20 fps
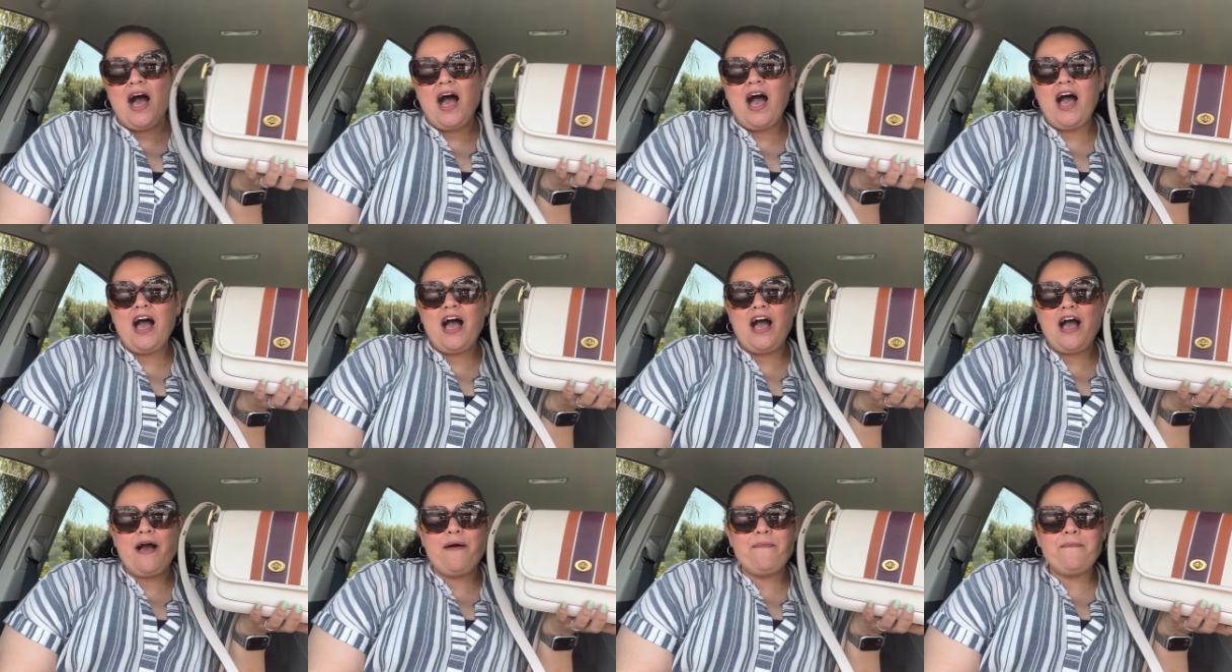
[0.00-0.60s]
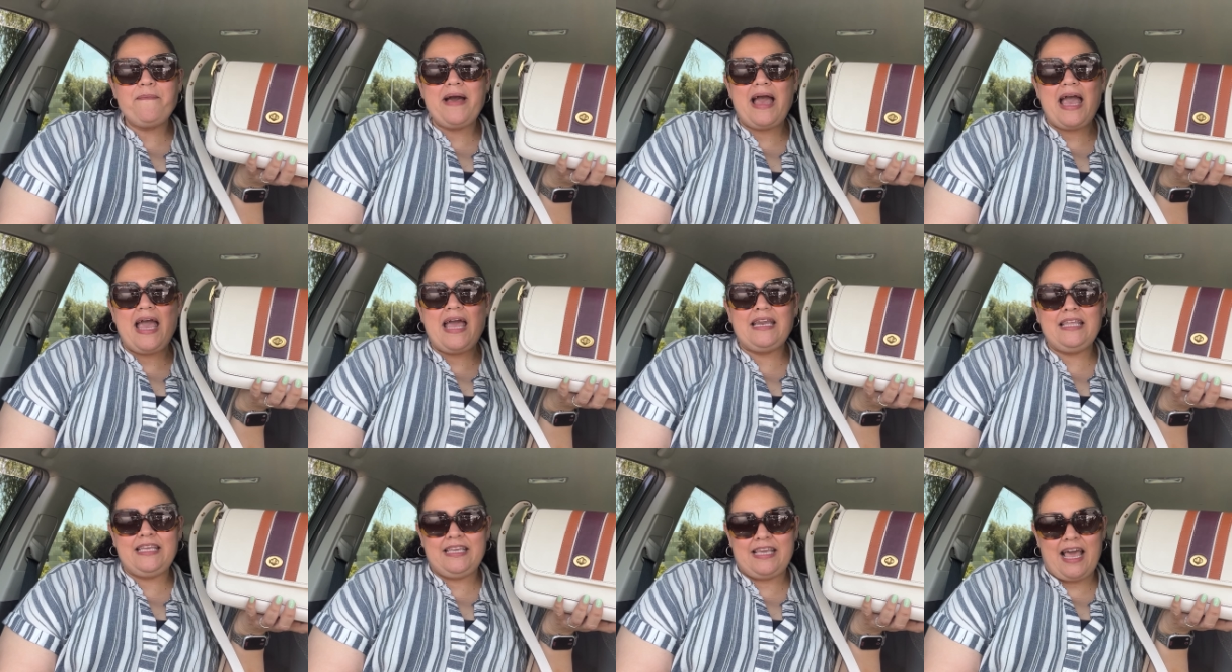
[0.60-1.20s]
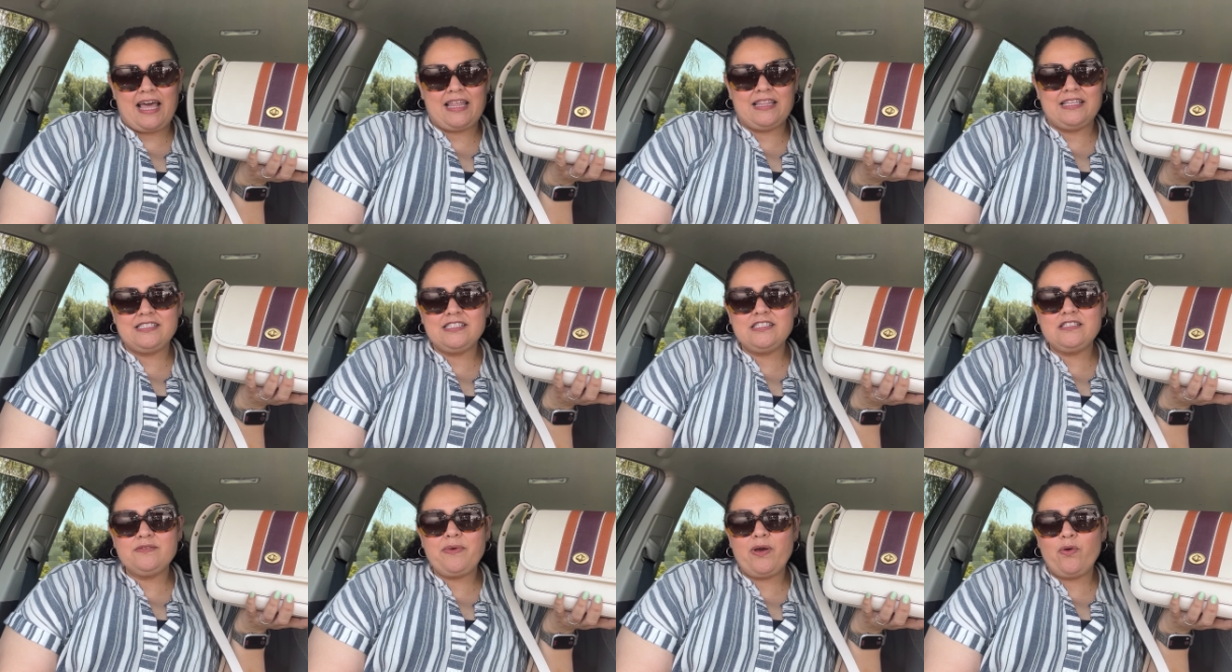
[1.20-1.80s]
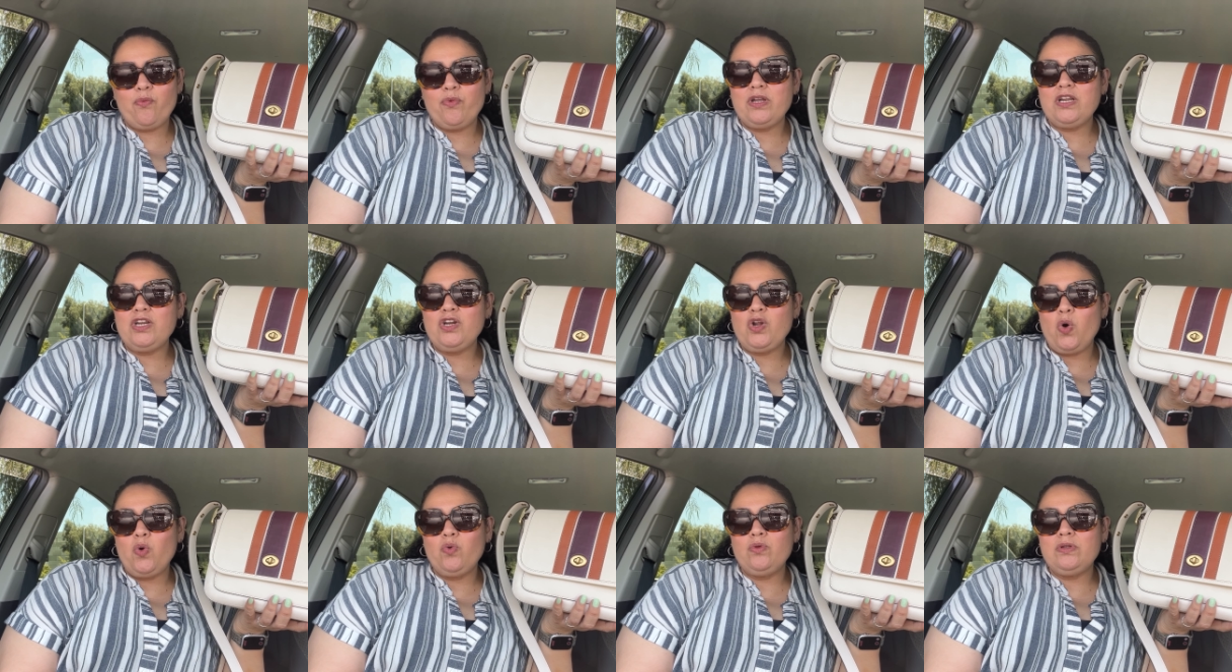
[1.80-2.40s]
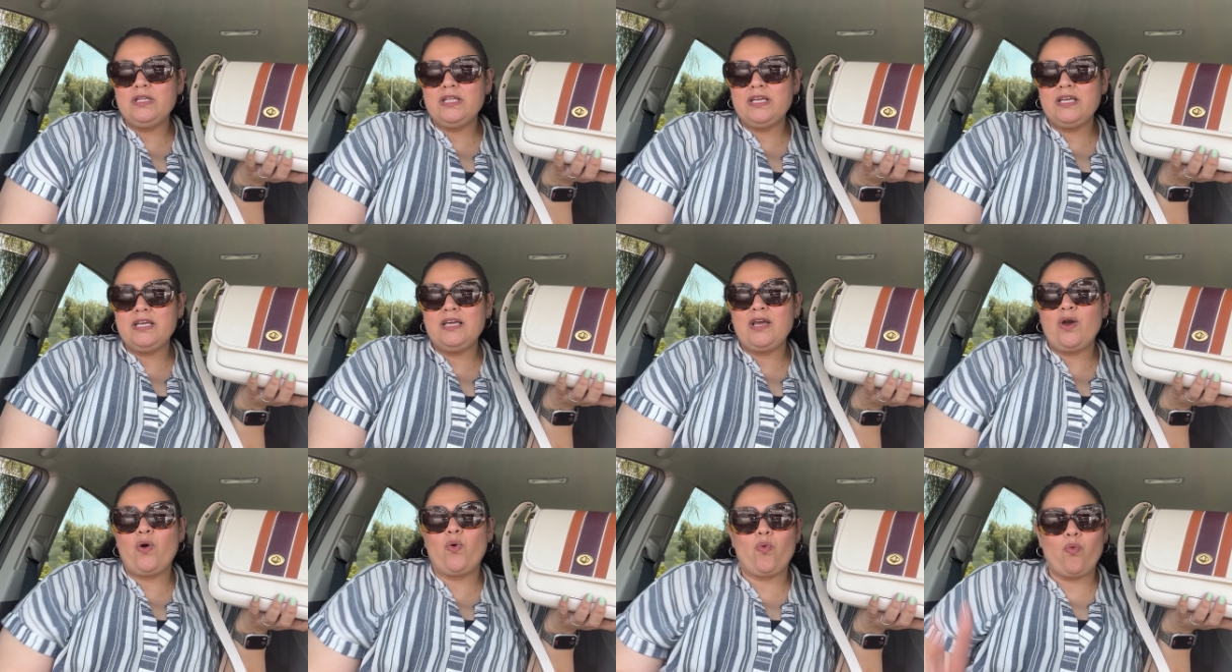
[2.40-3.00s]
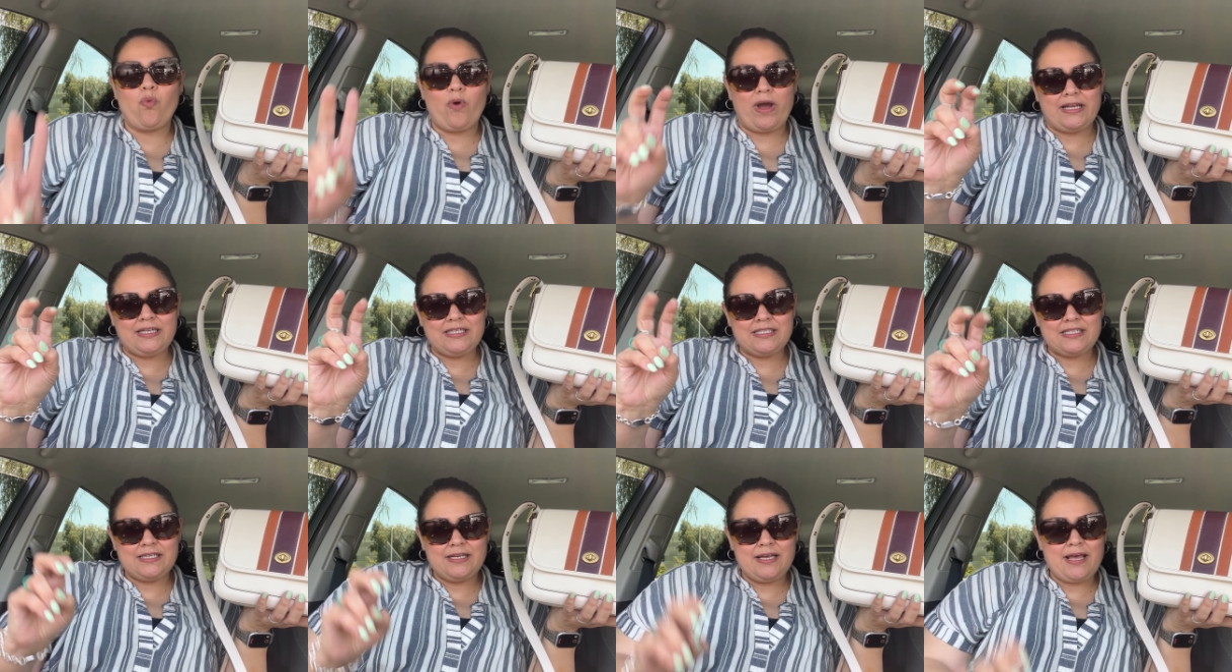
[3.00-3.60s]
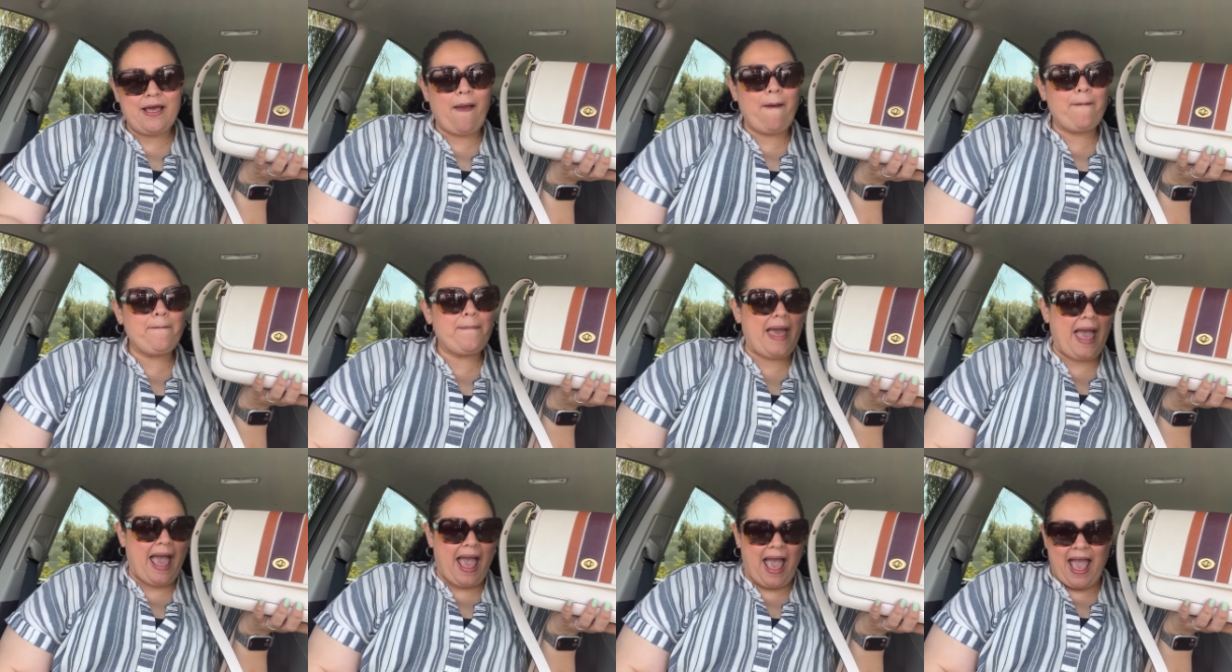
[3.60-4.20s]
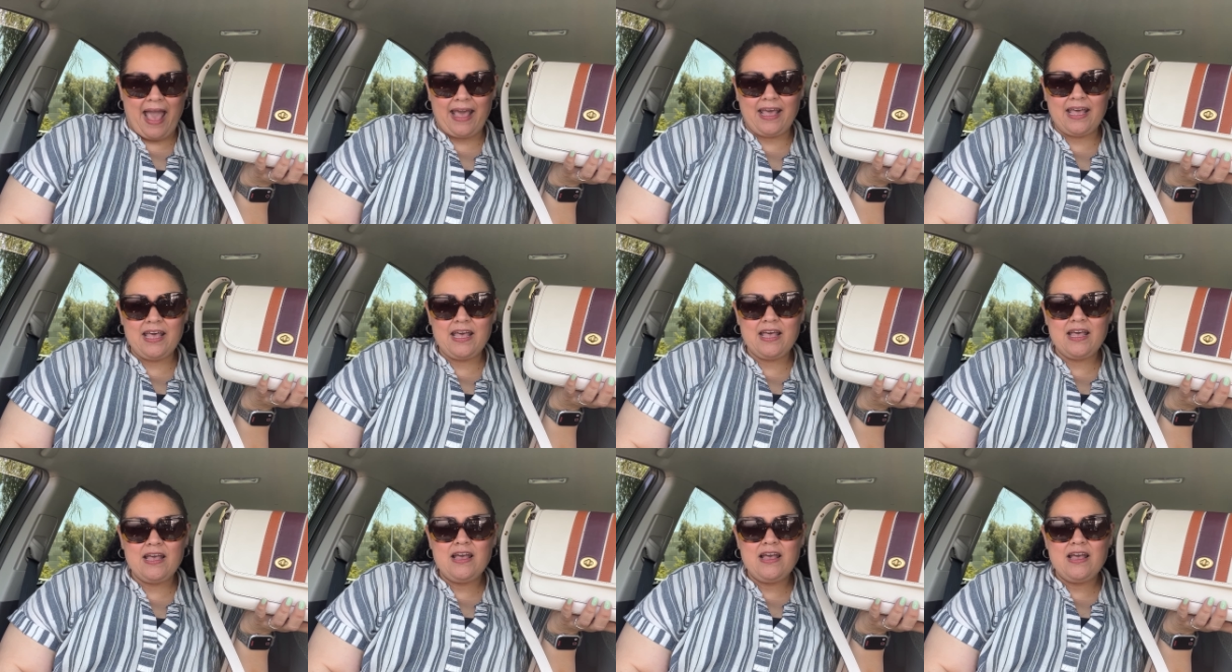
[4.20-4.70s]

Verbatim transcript: Um, and yeah, this is my one and only white bag.